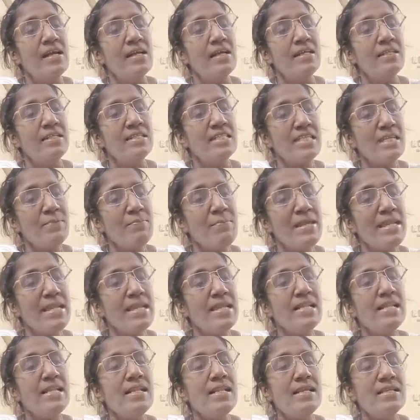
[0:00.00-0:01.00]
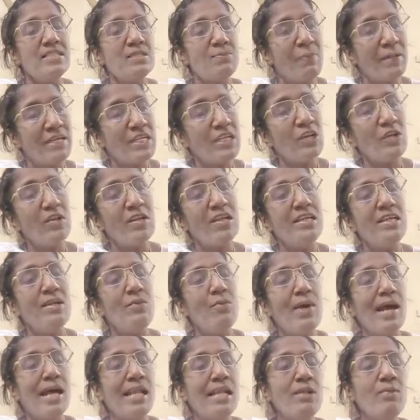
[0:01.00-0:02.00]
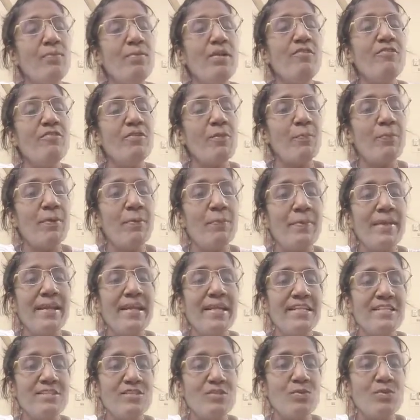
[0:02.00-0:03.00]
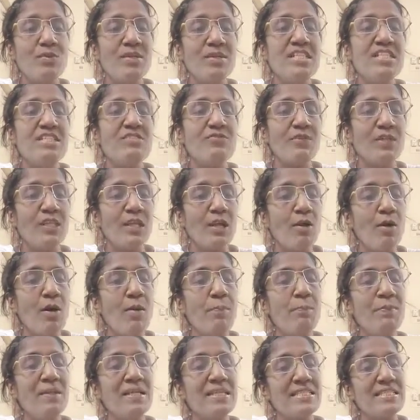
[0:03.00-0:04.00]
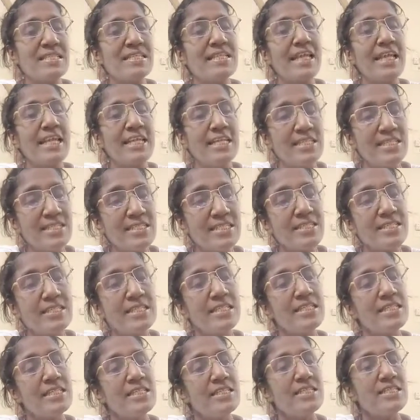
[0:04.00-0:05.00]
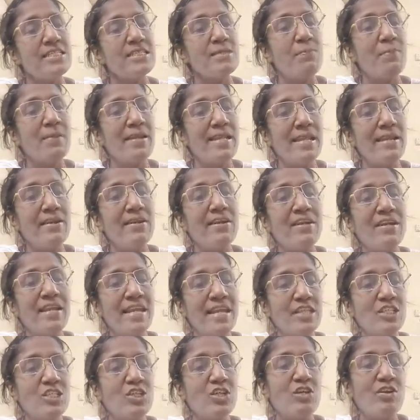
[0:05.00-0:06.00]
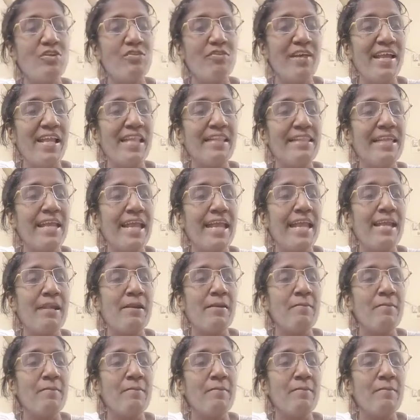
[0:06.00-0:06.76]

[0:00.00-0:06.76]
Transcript: TBL is particularly valuable for preparing students for the complex and interdisciplinary nature of healthcare.